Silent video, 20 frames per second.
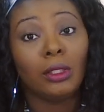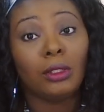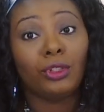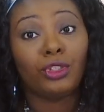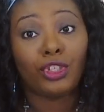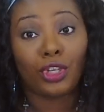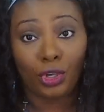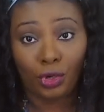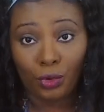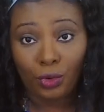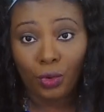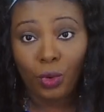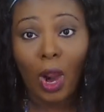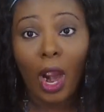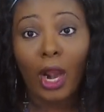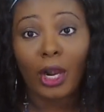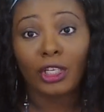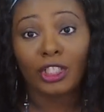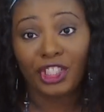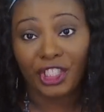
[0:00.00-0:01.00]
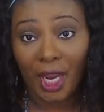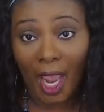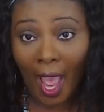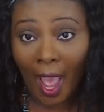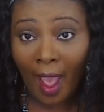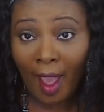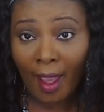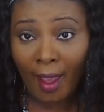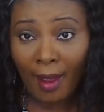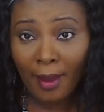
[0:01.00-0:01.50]
to her
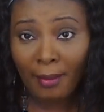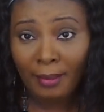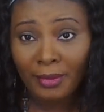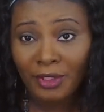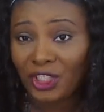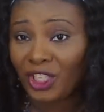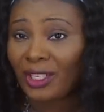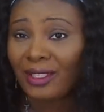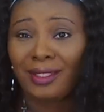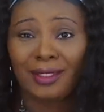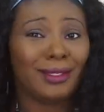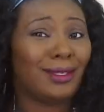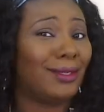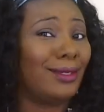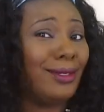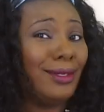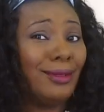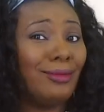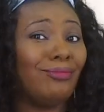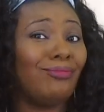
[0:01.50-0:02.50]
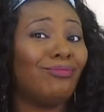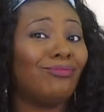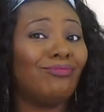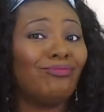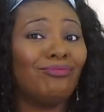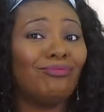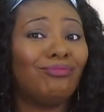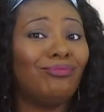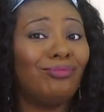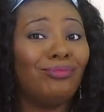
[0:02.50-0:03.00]
job just to
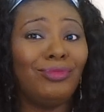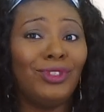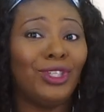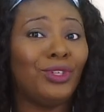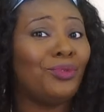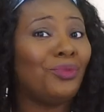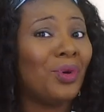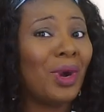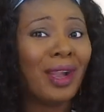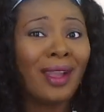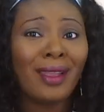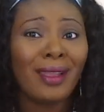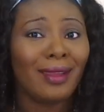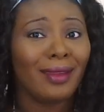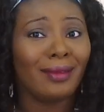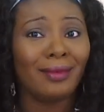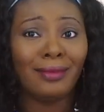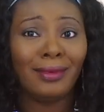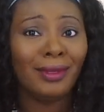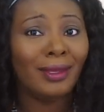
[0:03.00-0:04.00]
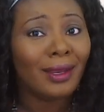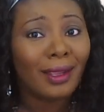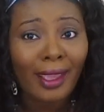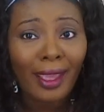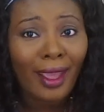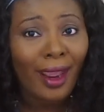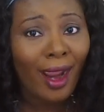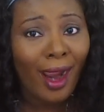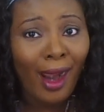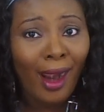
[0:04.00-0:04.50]
do what? Look
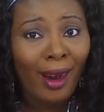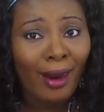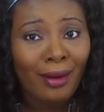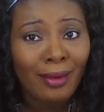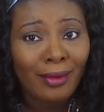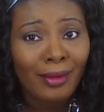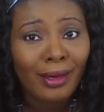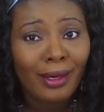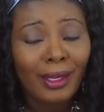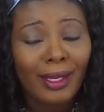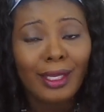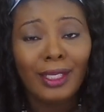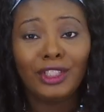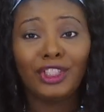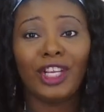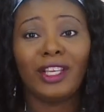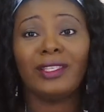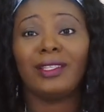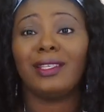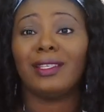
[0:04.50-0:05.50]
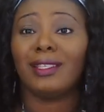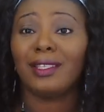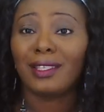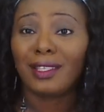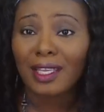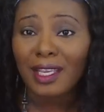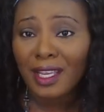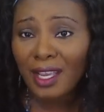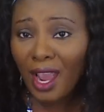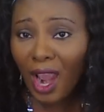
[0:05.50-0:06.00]
at her? Just to
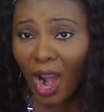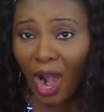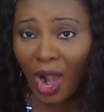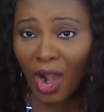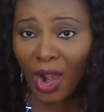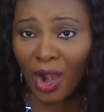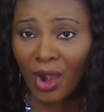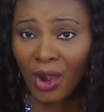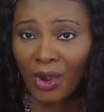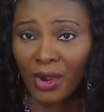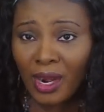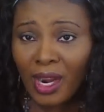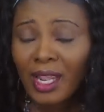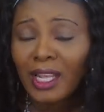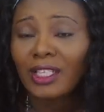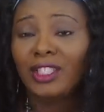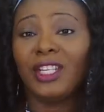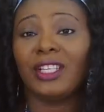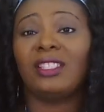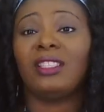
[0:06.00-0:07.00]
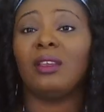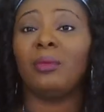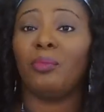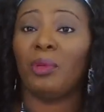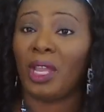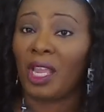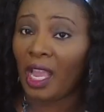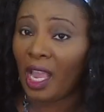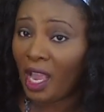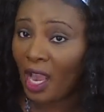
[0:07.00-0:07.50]
see her? Just to
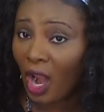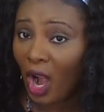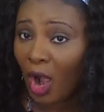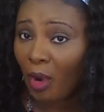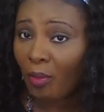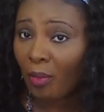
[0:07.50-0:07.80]
be in her